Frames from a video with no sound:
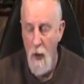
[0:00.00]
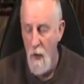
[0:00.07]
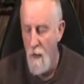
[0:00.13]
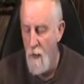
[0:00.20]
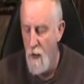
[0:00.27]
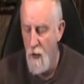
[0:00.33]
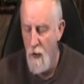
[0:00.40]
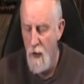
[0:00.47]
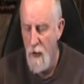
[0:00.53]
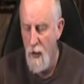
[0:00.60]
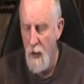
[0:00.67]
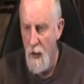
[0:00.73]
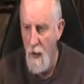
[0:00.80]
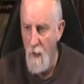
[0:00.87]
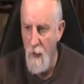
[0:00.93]
The
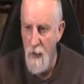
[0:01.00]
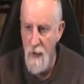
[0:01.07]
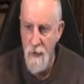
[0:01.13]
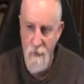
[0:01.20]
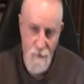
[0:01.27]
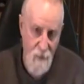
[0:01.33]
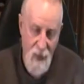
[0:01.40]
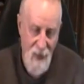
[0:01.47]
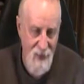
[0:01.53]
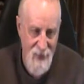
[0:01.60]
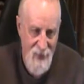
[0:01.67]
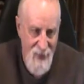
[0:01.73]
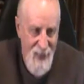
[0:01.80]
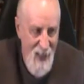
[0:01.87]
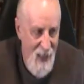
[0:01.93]
Ares
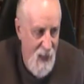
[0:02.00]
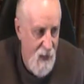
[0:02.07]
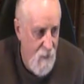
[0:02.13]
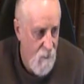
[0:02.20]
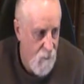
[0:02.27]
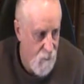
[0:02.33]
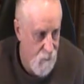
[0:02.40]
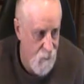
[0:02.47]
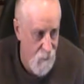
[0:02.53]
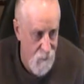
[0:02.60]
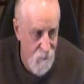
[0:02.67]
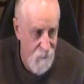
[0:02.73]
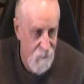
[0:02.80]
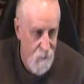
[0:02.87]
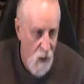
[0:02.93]
S&T
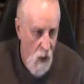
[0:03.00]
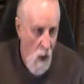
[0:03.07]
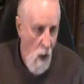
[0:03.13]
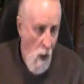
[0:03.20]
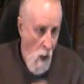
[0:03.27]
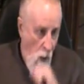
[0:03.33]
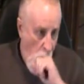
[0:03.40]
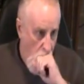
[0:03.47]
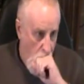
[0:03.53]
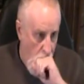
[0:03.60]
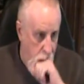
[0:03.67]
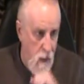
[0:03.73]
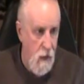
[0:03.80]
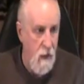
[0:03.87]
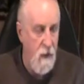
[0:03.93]

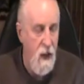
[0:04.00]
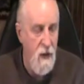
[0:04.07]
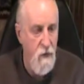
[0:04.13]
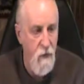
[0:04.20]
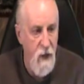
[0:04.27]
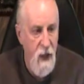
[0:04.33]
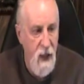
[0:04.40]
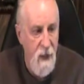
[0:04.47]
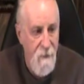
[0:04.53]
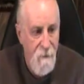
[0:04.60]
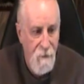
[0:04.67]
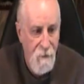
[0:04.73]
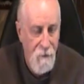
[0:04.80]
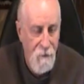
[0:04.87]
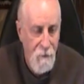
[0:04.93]
SVD
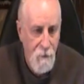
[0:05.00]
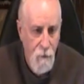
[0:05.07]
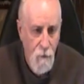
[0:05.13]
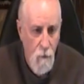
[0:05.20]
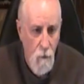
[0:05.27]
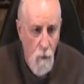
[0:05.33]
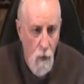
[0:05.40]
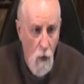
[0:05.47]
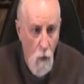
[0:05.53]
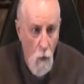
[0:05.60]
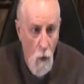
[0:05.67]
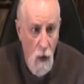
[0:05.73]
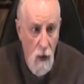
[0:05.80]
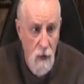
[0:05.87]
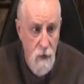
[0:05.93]

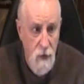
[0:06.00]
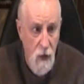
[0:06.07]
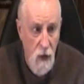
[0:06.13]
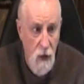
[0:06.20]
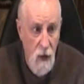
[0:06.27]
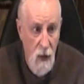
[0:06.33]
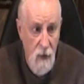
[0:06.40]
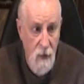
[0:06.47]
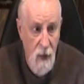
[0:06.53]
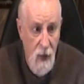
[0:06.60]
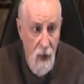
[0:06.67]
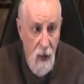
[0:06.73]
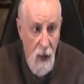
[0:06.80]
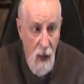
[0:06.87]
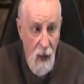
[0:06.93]
was a gun that
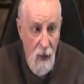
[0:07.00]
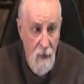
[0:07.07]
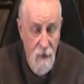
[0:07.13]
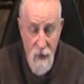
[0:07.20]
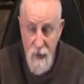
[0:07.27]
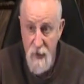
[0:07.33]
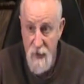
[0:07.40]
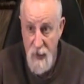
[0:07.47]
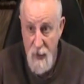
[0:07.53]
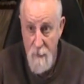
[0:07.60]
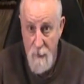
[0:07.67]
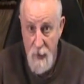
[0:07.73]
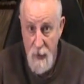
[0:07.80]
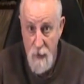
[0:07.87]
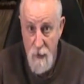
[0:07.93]
I did the same
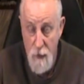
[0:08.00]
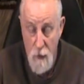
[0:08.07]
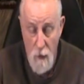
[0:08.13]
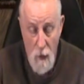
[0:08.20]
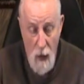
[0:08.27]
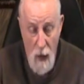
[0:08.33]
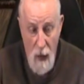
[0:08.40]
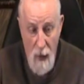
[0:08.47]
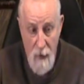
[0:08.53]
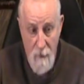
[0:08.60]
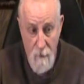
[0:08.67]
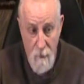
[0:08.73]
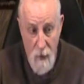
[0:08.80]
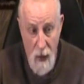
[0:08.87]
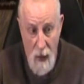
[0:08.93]
thing to. I
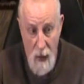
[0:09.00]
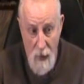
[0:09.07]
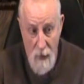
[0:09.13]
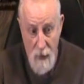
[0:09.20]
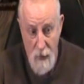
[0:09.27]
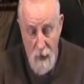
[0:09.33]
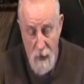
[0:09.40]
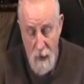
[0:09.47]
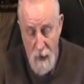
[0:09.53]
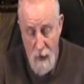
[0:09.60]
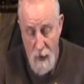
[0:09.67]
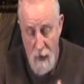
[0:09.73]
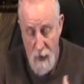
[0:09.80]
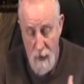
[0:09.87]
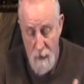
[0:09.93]
got
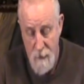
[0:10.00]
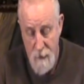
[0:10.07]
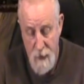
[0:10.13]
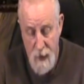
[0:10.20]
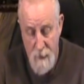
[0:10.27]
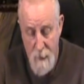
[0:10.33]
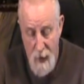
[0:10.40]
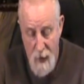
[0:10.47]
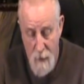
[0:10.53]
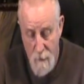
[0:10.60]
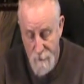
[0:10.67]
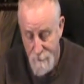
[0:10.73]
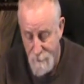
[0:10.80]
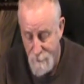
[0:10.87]
a sling mount.